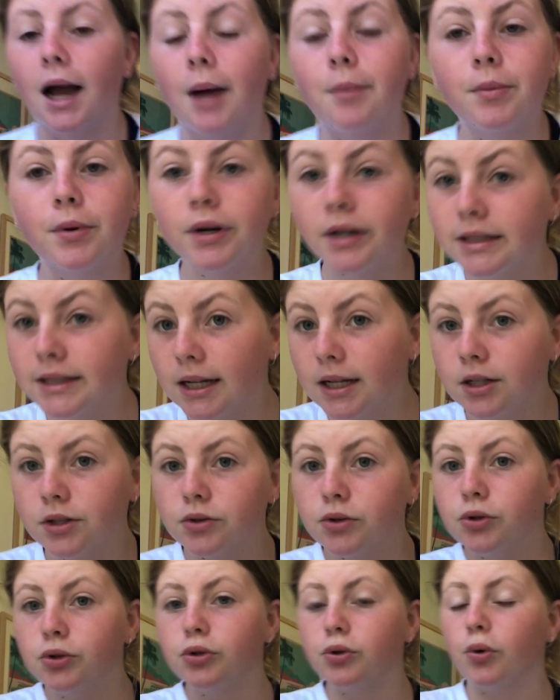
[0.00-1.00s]
I'm not
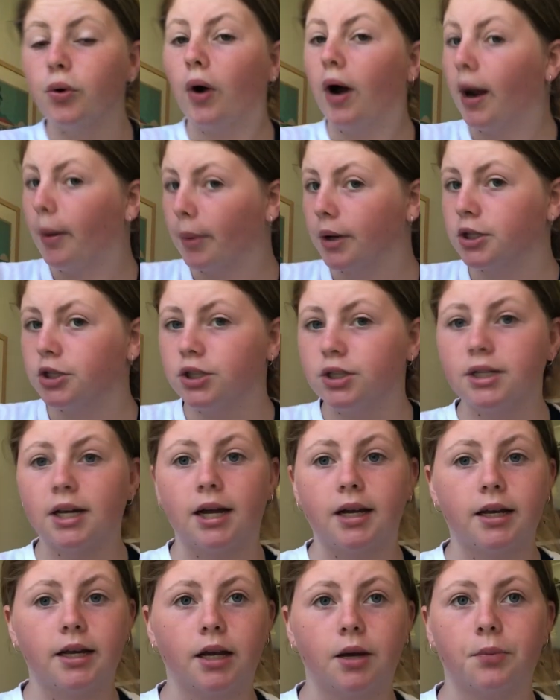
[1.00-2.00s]
exactly sure how much
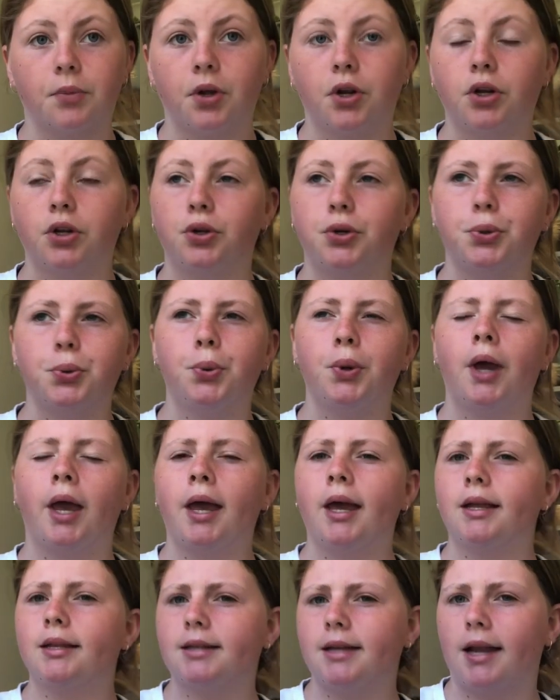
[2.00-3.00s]
studying I'm going to do
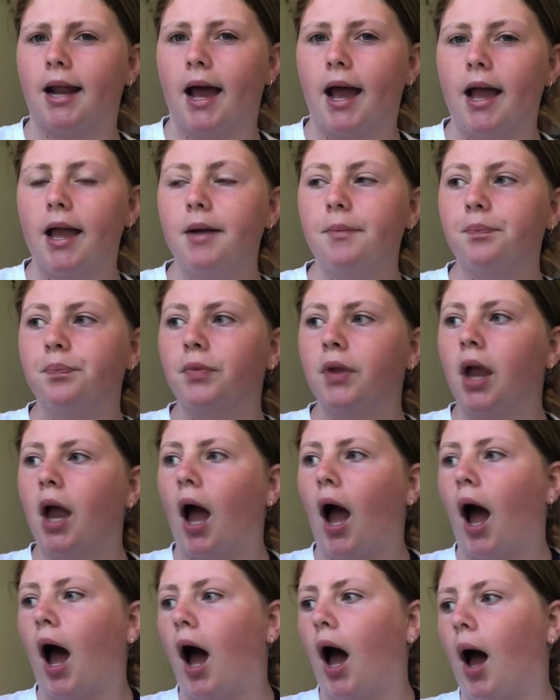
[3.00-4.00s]
today,
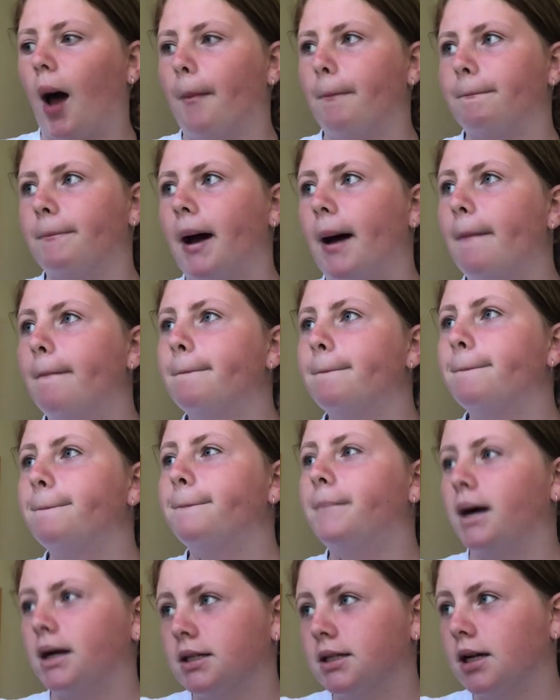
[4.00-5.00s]

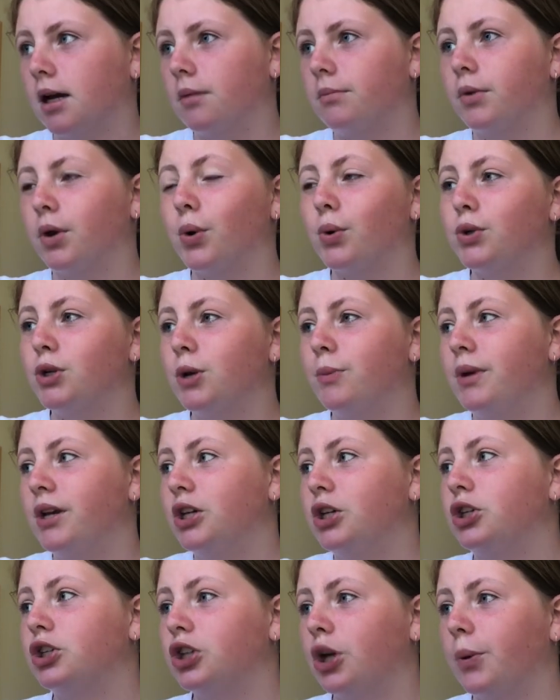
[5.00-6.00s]
but I'm going to
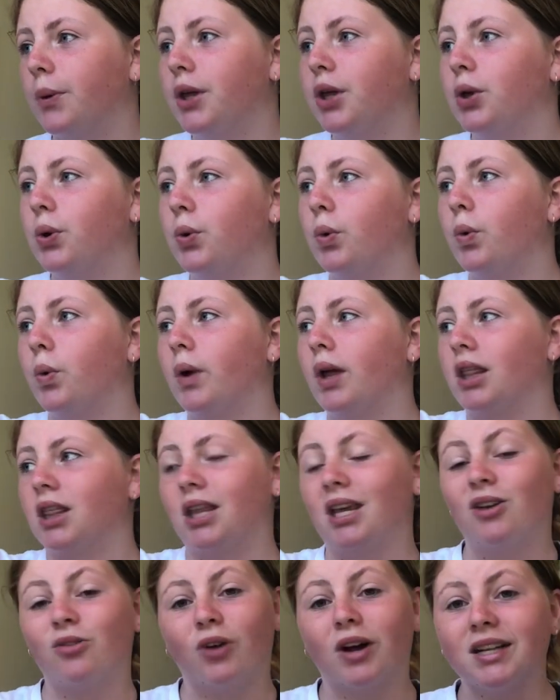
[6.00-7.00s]
be showing you
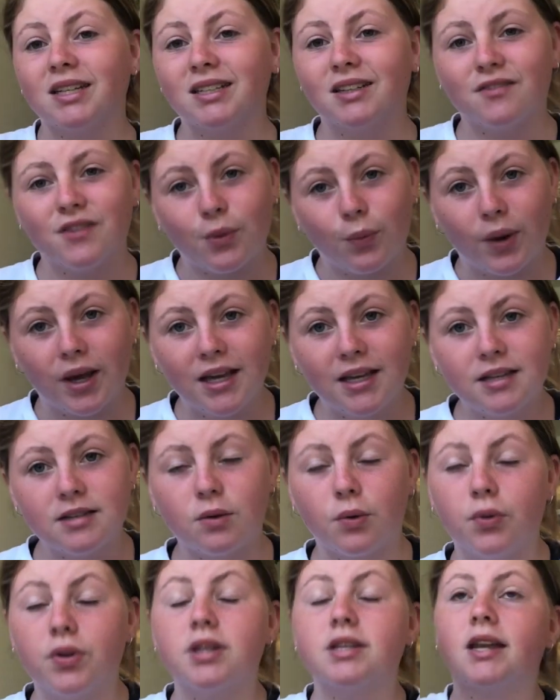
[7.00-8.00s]
the rest of the
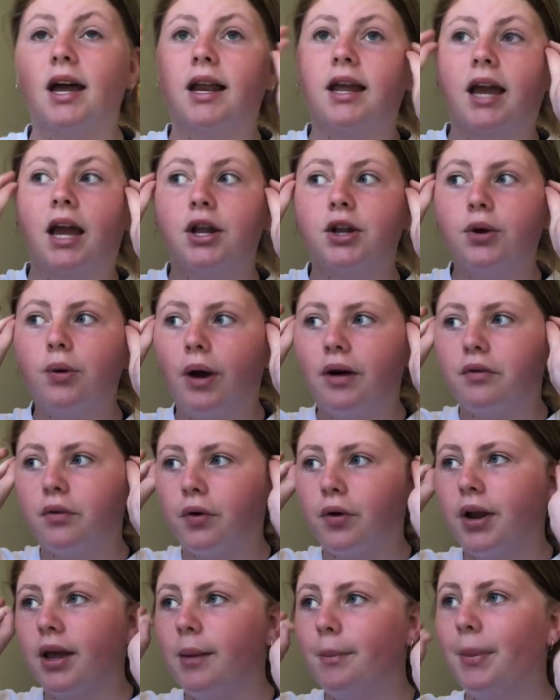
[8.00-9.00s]
weeks, all the studying I do. I've
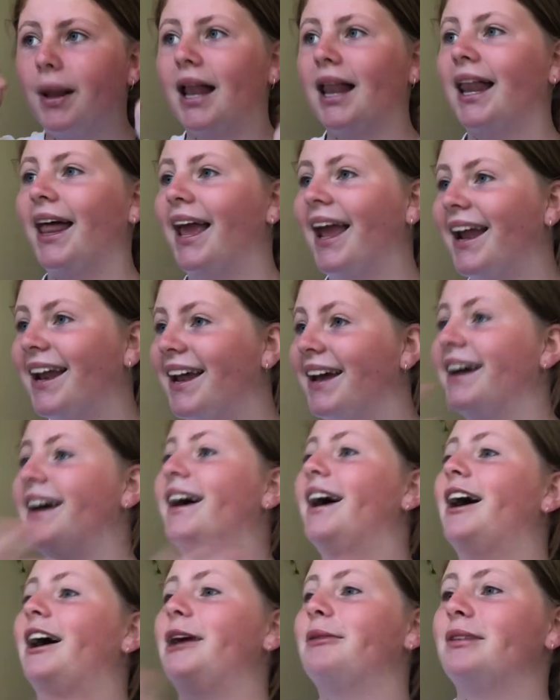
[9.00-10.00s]
already planned
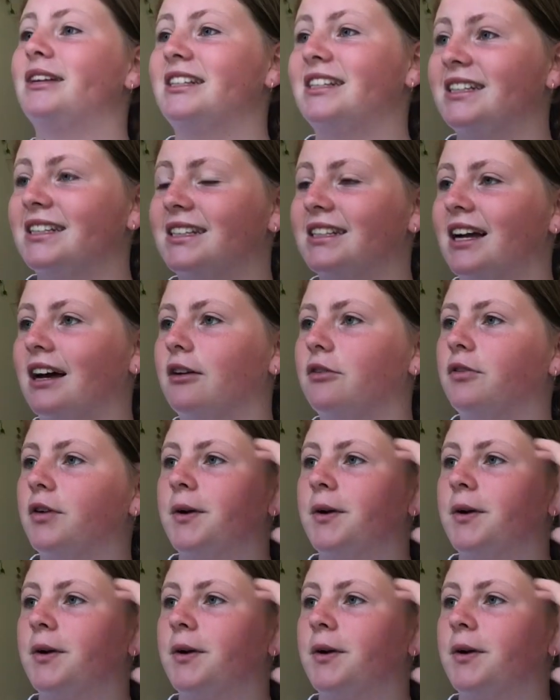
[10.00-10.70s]
a bunch of stuff.